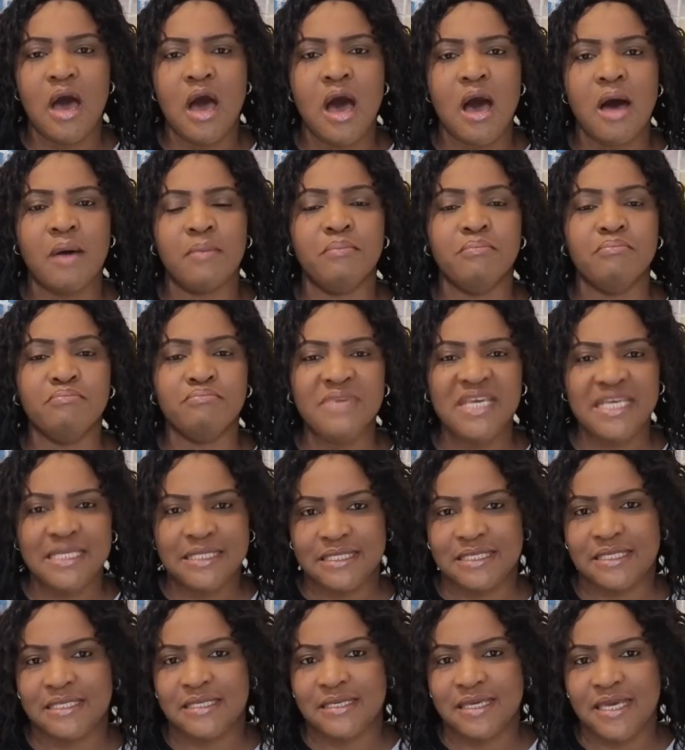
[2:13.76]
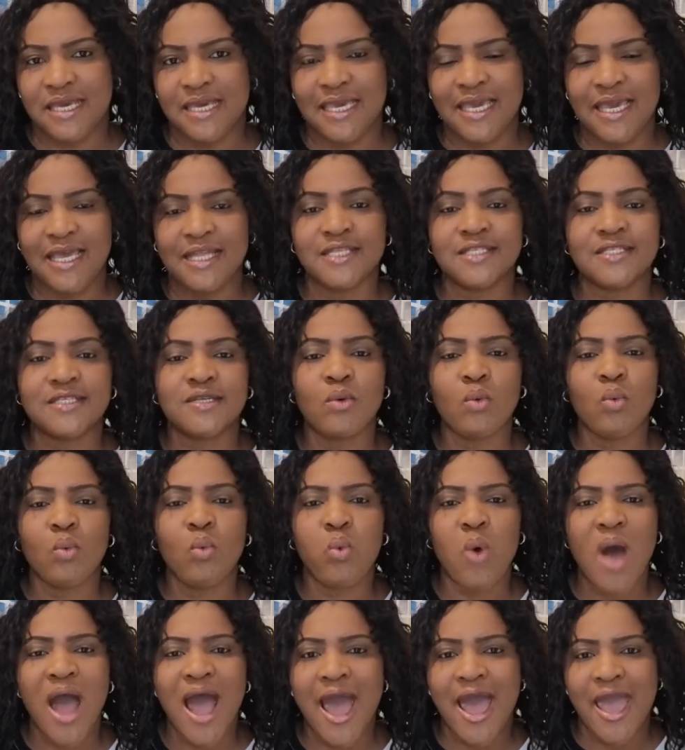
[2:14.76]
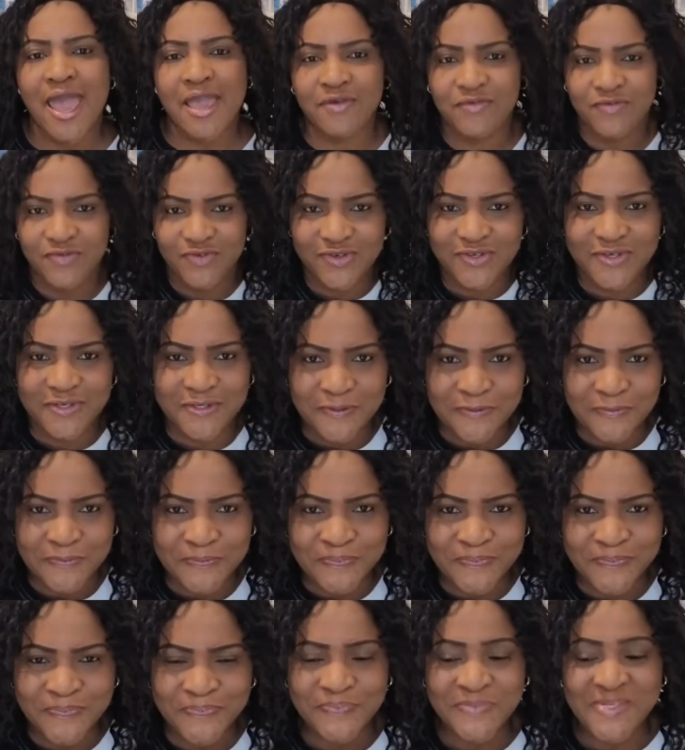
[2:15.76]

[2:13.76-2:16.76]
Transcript: um, meet against wives.